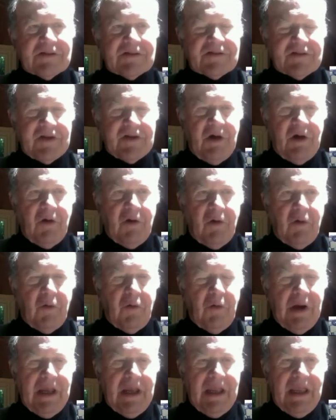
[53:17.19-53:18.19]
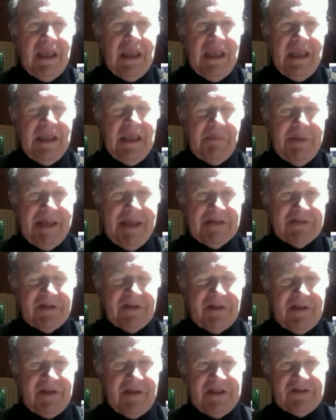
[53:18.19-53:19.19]
So he
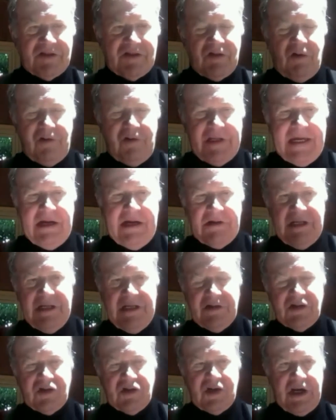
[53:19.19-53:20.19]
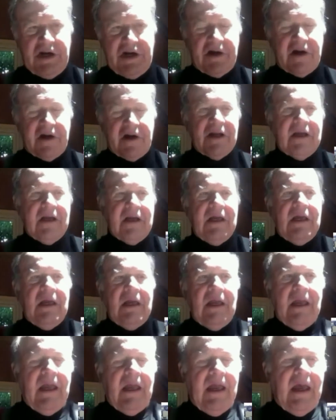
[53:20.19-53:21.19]
basically sold out his share,
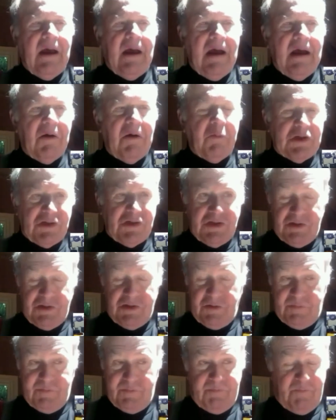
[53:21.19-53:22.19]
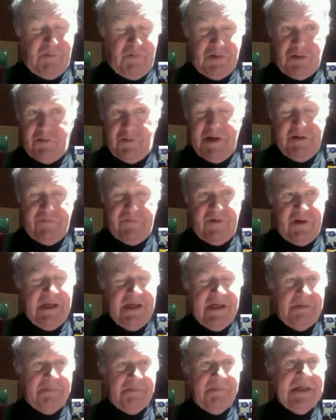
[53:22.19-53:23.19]
which was great for
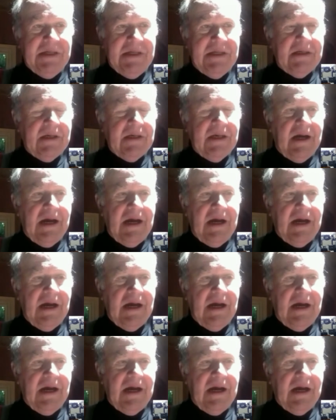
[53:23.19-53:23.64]
him.